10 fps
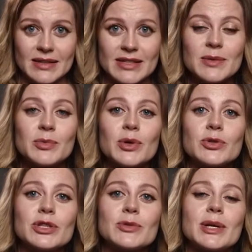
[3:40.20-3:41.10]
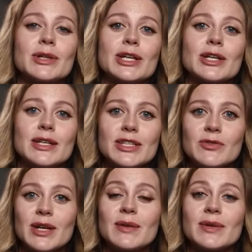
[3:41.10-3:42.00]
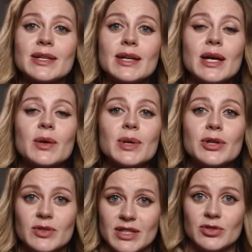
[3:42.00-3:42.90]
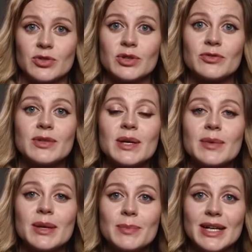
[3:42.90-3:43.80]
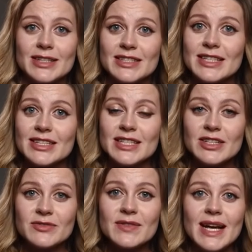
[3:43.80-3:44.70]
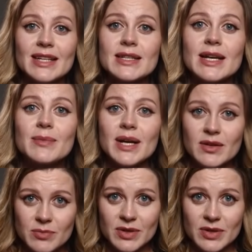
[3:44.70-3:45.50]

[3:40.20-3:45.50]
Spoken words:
This approach is particularly relevant when you need to confirm a basic legal fact about a